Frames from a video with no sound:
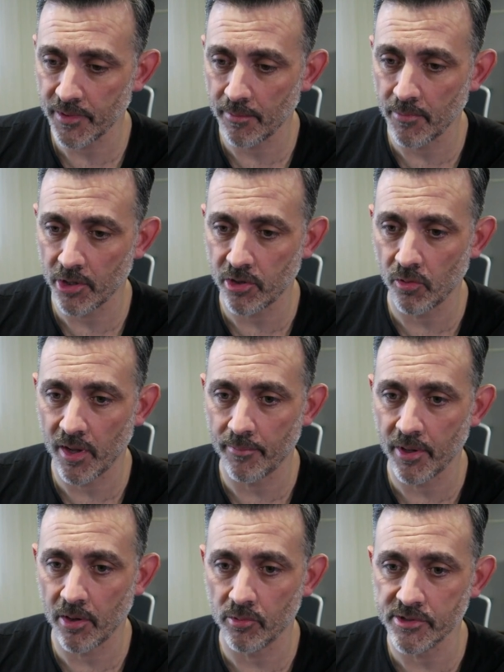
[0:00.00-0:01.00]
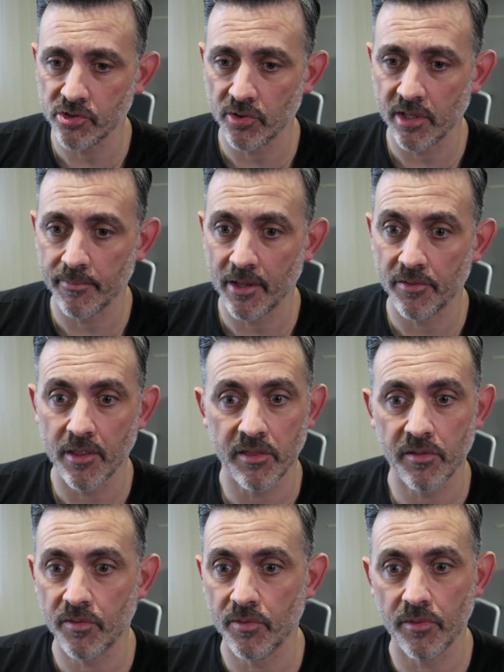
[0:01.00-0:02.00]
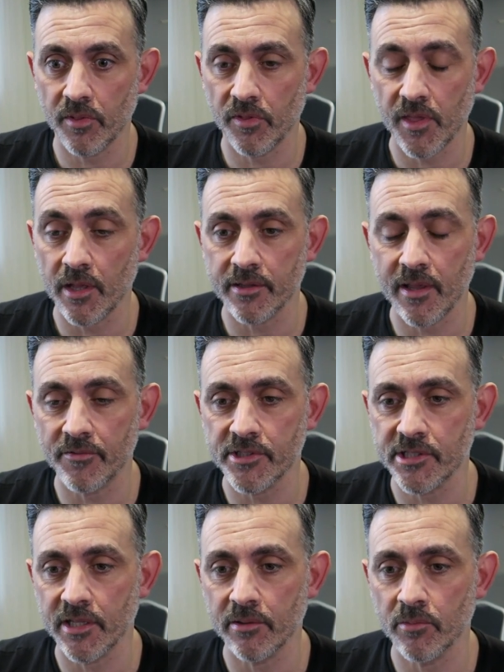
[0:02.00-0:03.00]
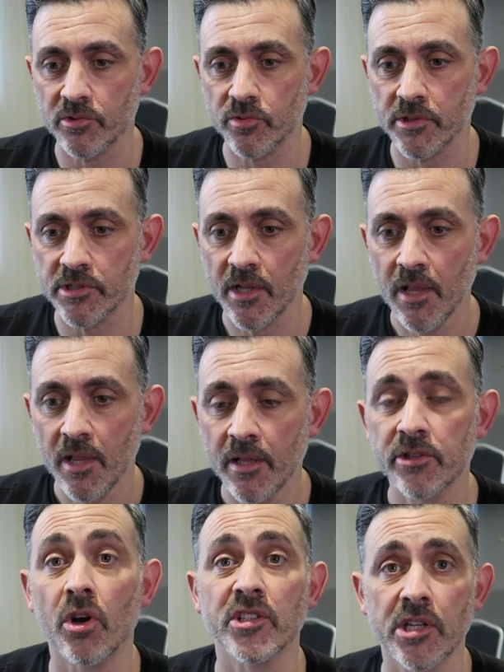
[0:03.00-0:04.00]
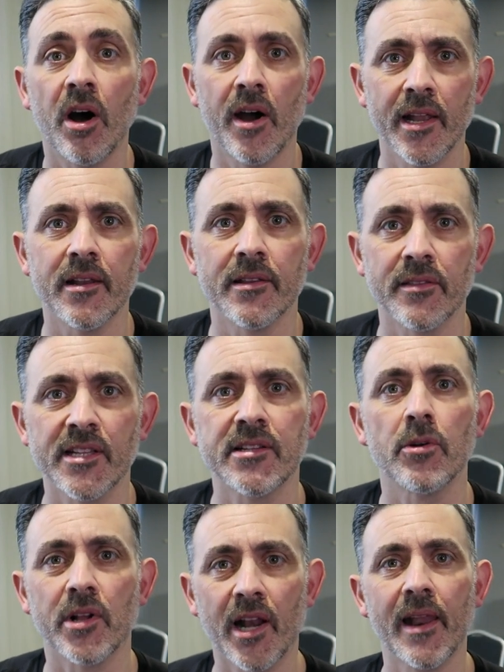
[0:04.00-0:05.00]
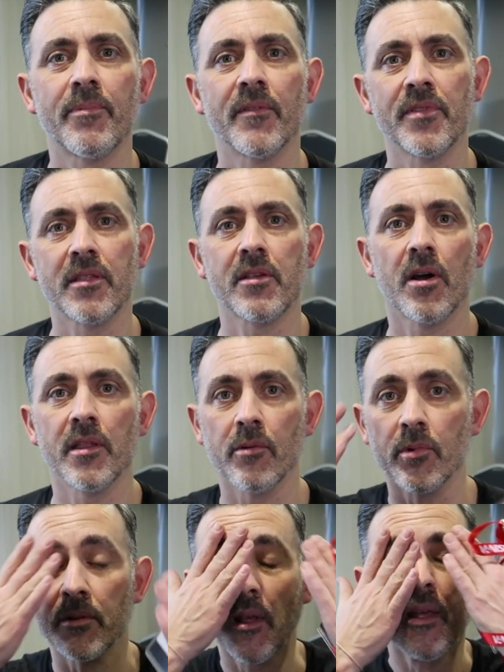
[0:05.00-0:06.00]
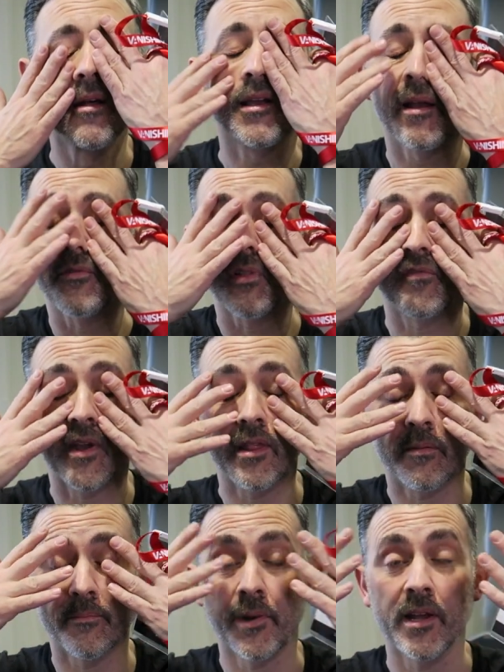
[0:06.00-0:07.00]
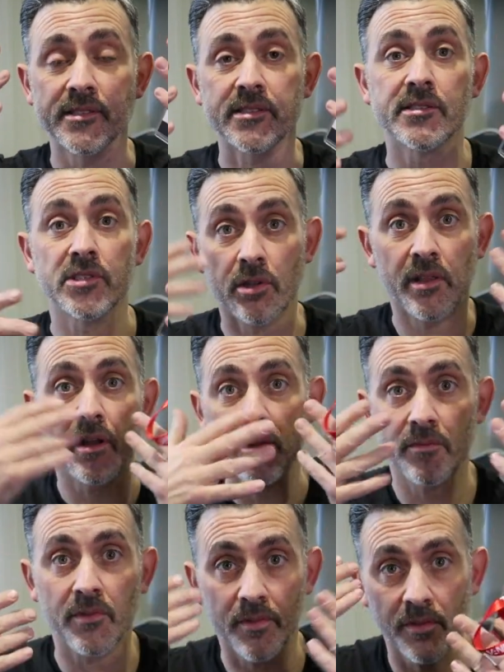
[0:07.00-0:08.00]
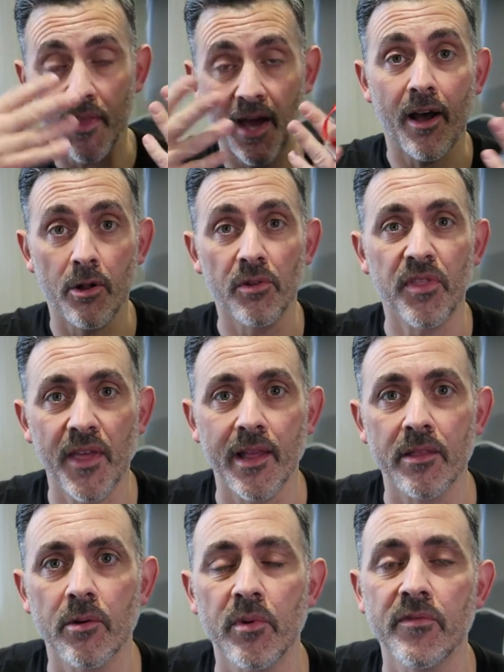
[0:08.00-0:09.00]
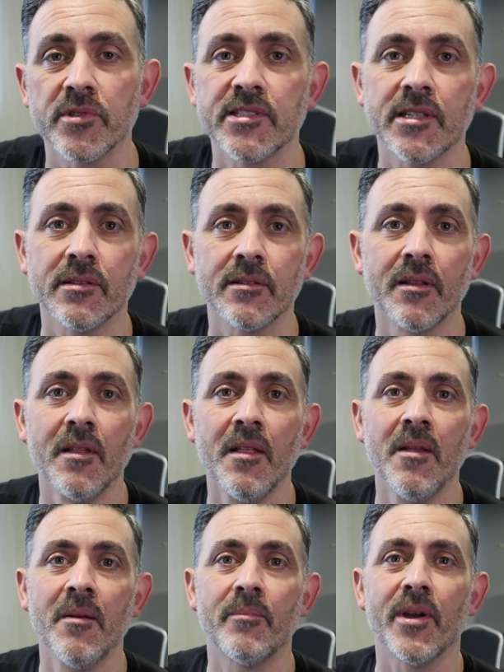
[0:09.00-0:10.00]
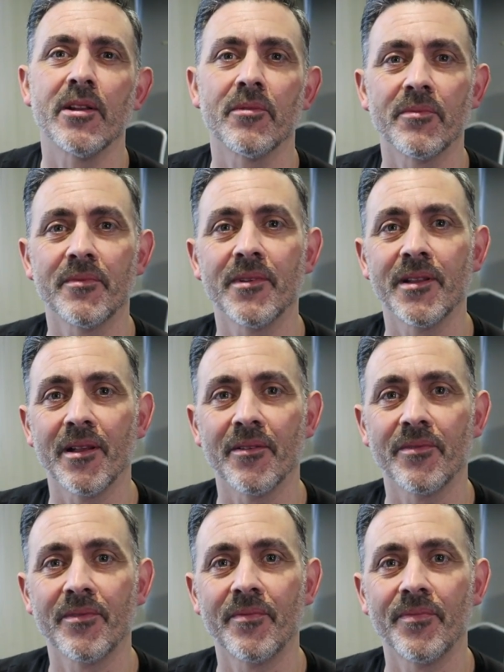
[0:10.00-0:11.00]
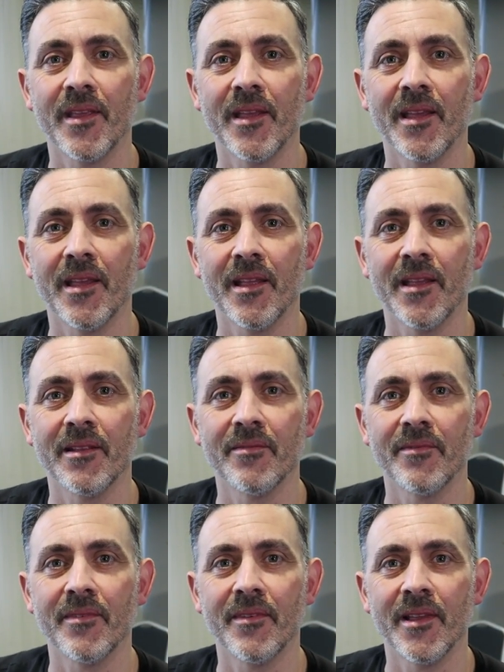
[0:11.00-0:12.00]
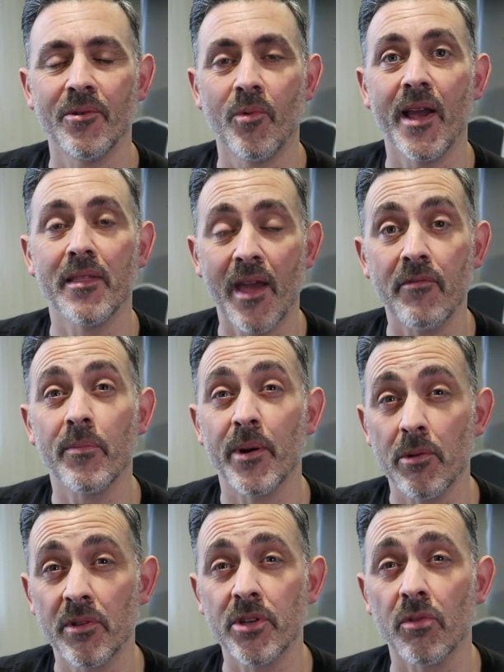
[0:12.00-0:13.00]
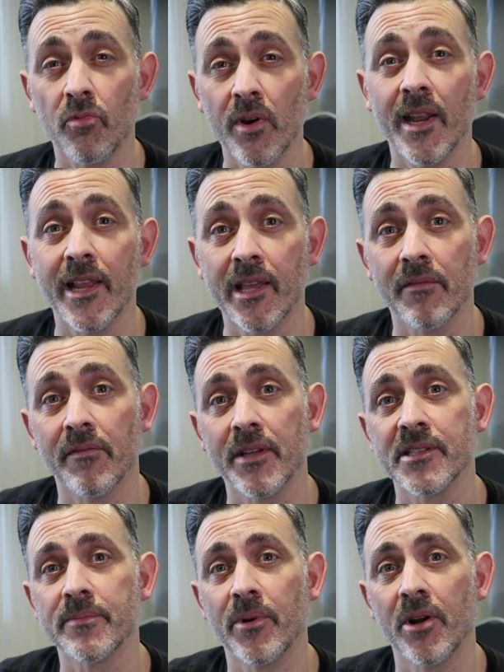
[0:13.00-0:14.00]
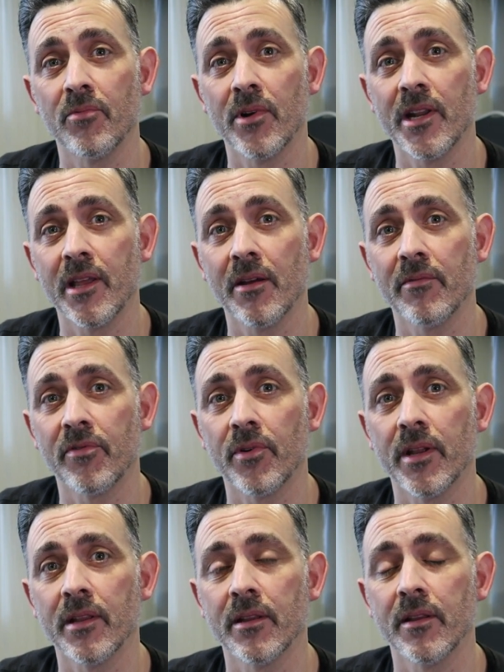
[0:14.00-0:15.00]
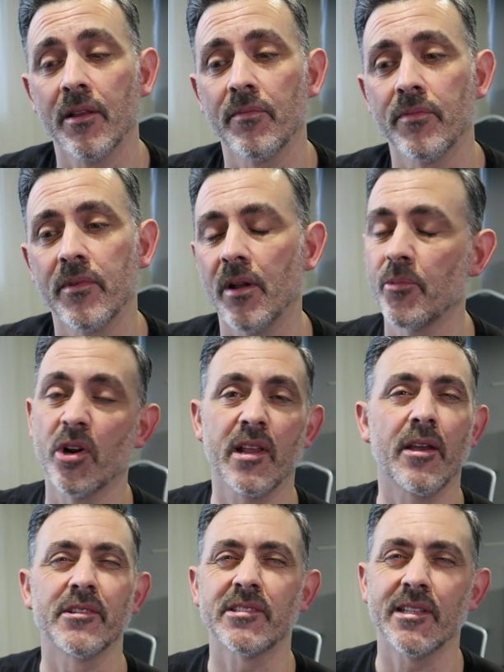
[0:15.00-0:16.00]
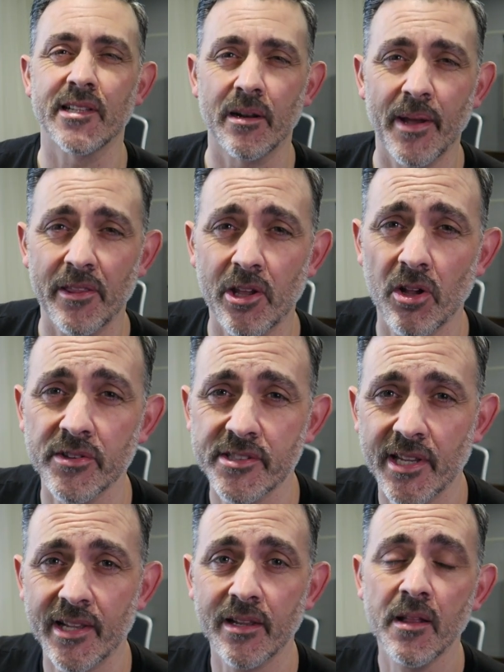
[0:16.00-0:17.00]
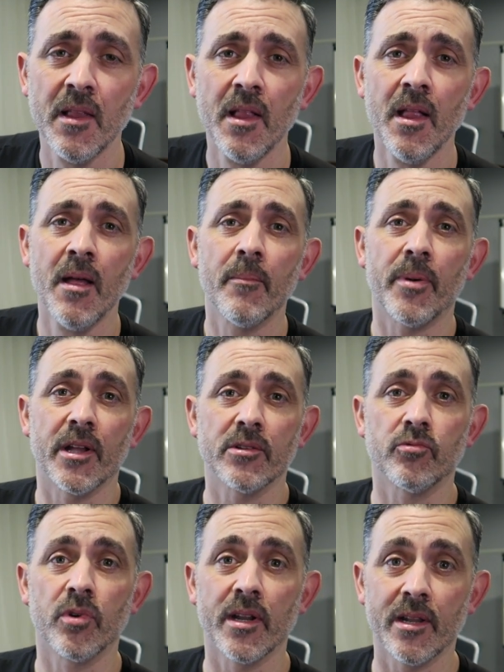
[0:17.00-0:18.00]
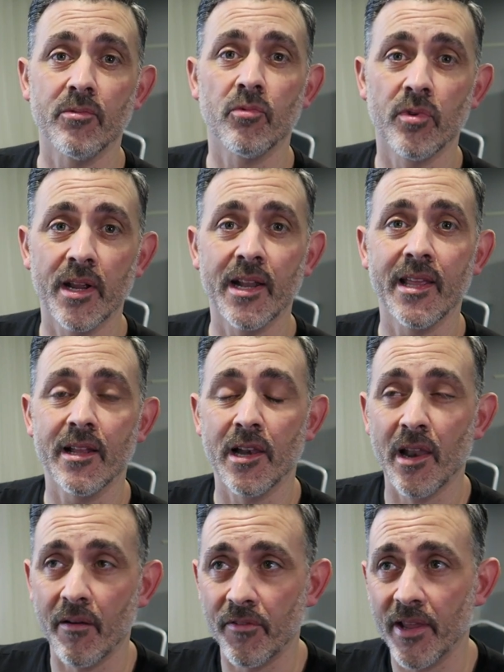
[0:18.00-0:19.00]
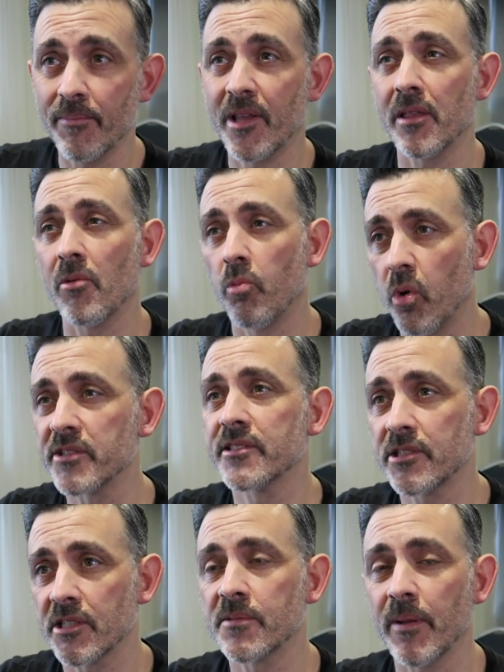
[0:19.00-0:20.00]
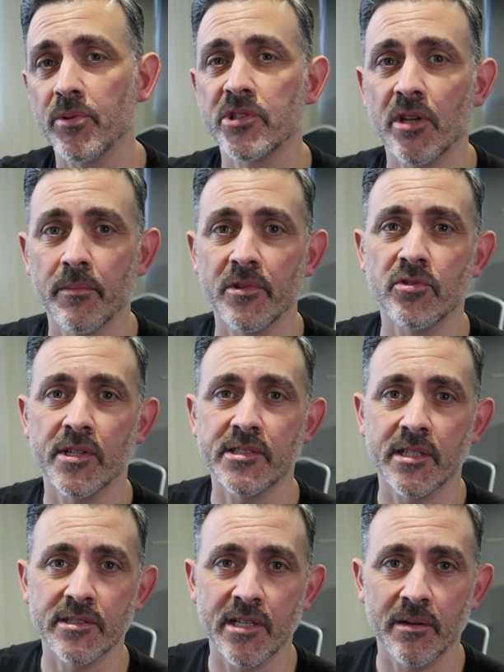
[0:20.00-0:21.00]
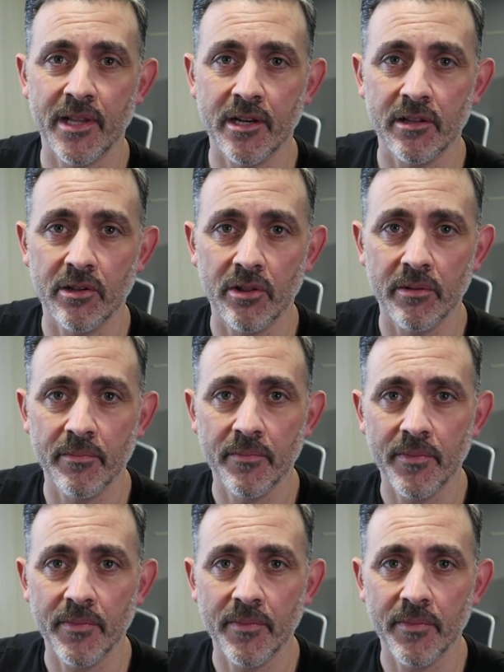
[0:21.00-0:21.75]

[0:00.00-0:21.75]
Michael Weber was talking about this thing I'd never seen, which was Dr. Ireland, this old clip of this guy that would cover his face in plasters and do that whole thing that we've all seen, but you know, in a way that everybody was just really convinced by it and really going for it. And I'm not going to go into detail about the content, but really, really lovely, because it wasn't just people showing me tricks and then telling me how to do them.